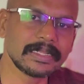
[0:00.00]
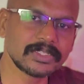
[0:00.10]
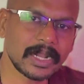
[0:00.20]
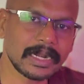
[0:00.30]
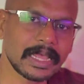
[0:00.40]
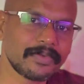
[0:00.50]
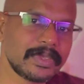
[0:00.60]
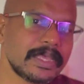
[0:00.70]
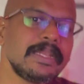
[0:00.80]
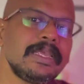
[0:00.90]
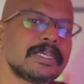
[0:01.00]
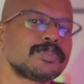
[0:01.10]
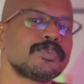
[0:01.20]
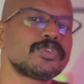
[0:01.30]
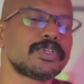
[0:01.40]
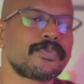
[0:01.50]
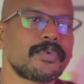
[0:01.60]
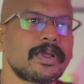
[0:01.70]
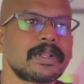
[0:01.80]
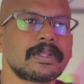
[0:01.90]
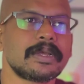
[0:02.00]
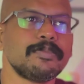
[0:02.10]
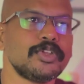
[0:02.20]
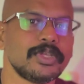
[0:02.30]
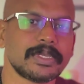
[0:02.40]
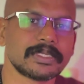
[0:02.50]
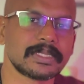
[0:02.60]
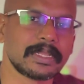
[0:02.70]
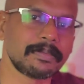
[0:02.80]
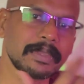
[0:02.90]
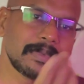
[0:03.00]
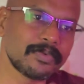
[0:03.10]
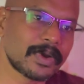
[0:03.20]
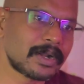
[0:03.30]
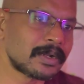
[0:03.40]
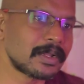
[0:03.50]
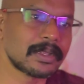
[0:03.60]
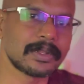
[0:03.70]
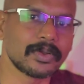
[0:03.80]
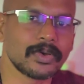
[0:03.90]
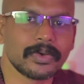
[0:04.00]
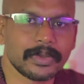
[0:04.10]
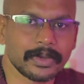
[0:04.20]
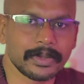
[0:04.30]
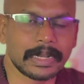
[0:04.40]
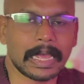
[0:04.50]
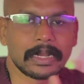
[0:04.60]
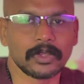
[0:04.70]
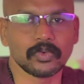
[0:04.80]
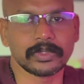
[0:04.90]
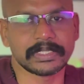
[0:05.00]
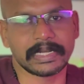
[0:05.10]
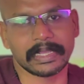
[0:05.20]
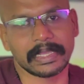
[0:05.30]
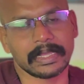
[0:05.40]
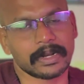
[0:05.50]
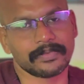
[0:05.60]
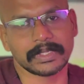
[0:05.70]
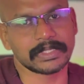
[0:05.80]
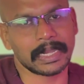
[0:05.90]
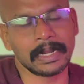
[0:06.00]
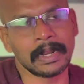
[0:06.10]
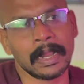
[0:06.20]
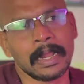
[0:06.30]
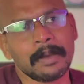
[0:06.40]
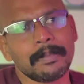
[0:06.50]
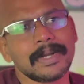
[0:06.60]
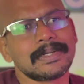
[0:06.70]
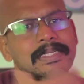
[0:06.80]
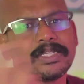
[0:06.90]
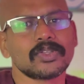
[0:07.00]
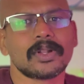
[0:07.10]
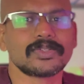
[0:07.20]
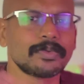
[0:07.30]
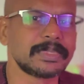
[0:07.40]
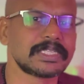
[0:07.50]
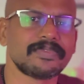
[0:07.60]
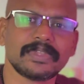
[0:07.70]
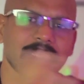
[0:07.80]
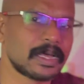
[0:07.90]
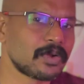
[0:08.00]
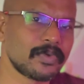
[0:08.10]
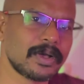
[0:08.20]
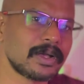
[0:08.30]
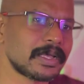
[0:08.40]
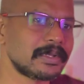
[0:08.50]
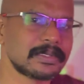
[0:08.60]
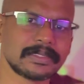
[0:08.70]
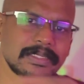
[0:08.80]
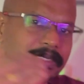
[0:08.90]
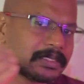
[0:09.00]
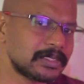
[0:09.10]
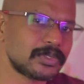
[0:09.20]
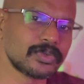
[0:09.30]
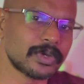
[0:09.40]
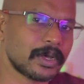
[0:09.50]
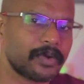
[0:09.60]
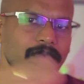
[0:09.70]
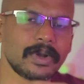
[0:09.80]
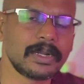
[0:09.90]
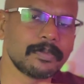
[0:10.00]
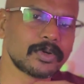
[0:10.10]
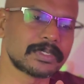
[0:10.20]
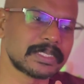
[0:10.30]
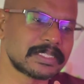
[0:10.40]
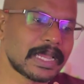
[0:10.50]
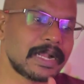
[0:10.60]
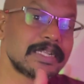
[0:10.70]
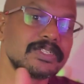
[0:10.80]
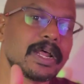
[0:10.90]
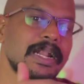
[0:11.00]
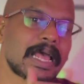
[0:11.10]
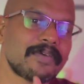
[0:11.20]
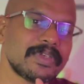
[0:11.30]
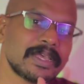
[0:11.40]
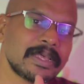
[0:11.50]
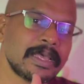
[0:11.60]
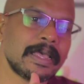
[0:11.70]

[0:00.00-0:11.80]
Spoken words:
is not having any exposure for communication. There may be one nanny who is taking care of the child, but she is also busy with her work and she is into her world. But the child is not having a